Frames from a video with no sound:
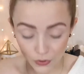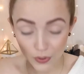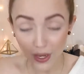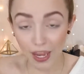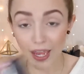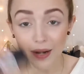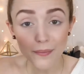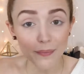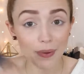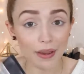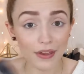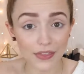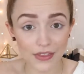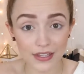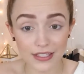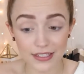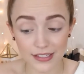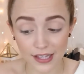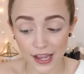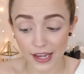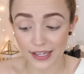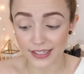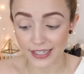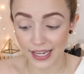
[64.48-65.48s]
You can buy this
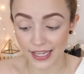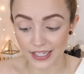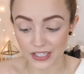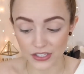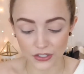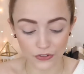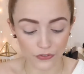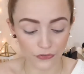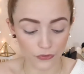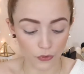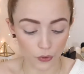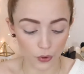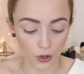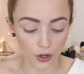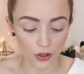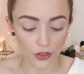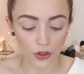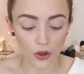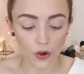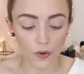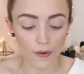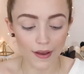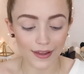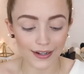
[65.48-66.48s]
size at Sephora
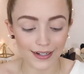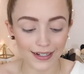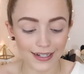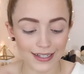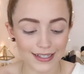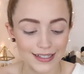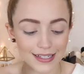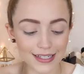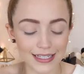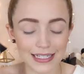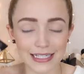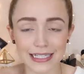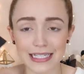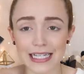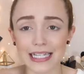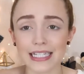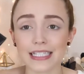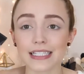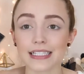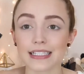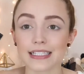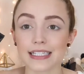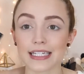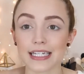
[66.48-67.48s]
though, and it is
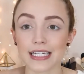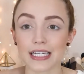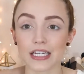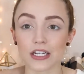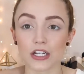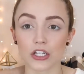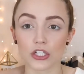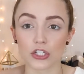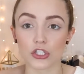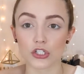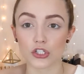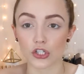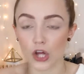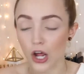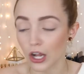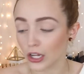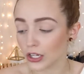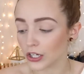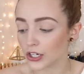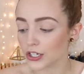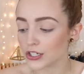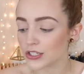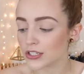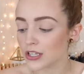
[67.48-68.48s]

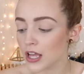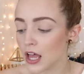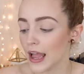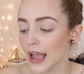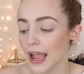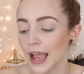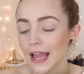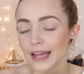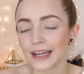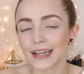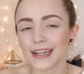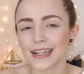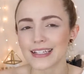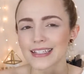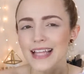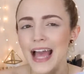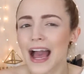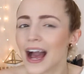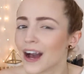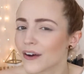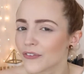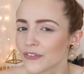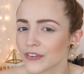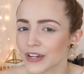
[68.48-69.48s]
$16 and it is
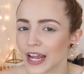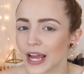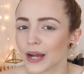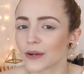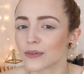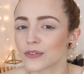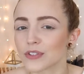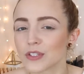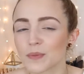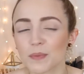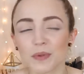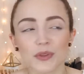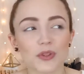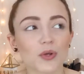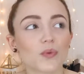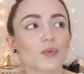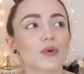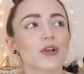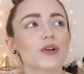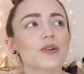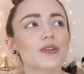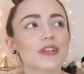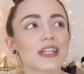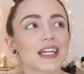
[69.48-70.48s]
half an ounce. But the
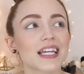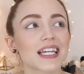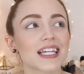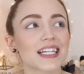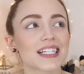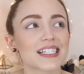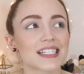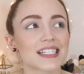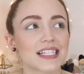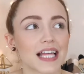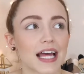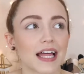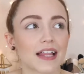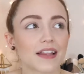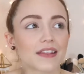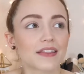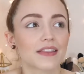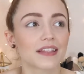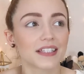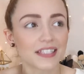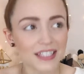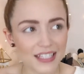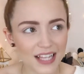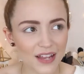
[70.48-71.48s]
weird thing is
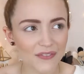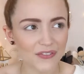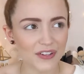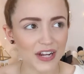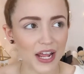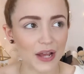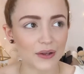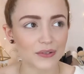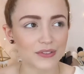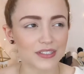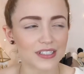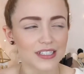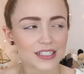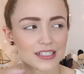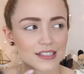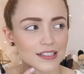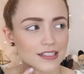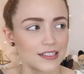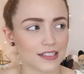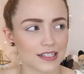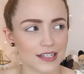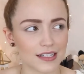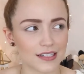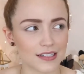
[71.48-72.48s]
that this is half an ounce and
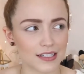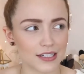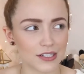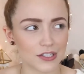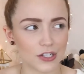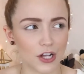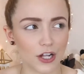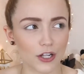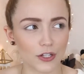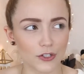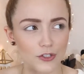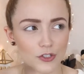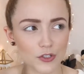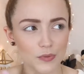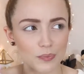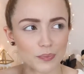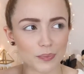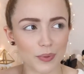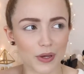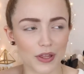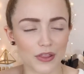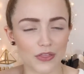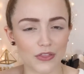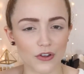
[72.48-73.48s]
it's $16,
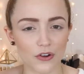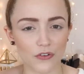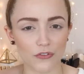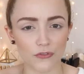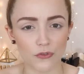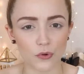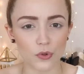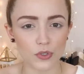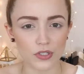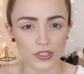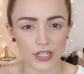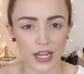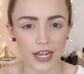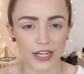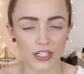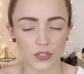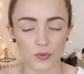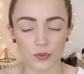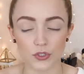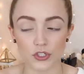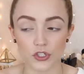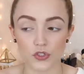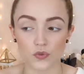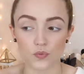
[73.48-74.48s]
but their full size,
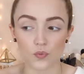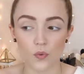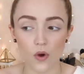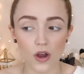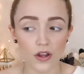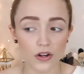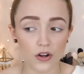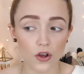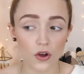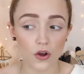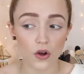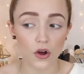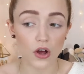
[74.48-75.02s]
which is one